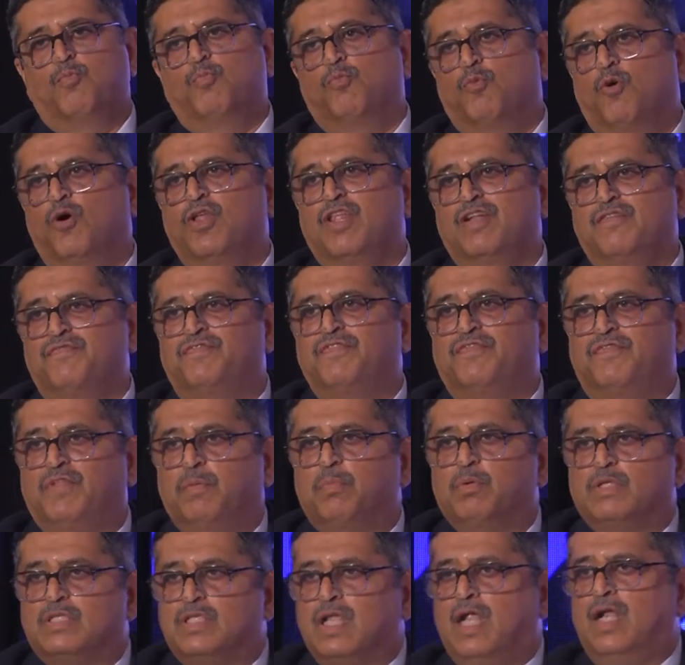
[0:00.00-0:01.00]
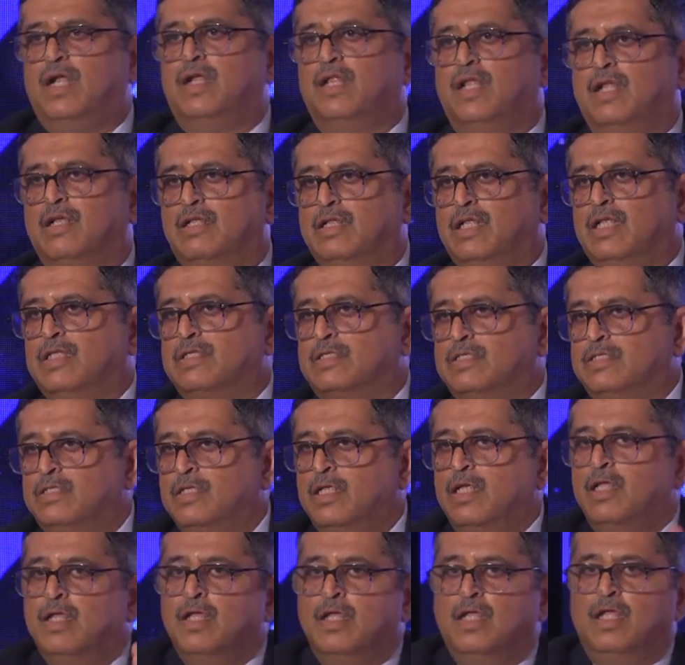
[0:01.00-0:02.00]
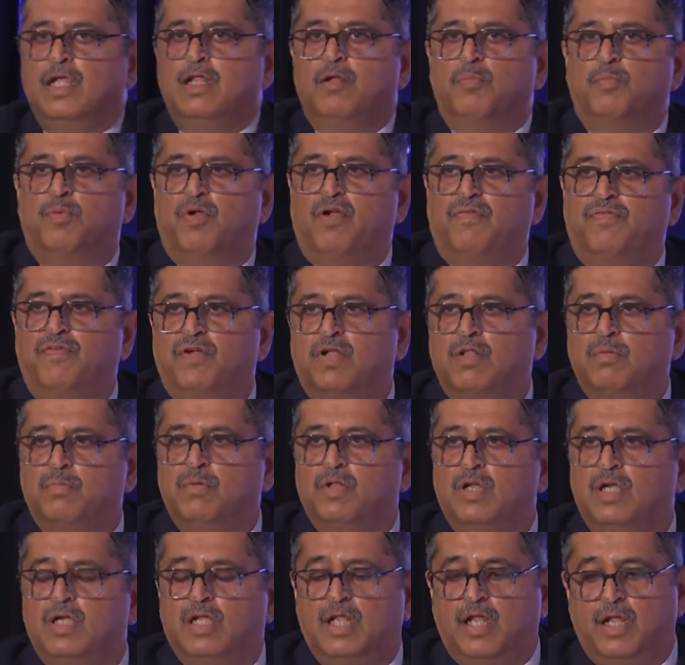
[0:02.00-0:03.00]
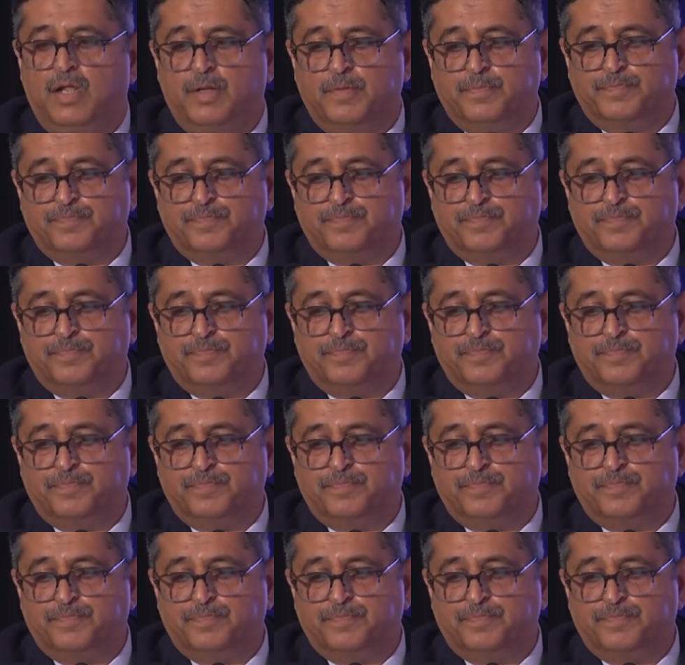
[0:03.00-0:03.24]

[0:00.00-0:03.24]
more than 50% increase in profitability.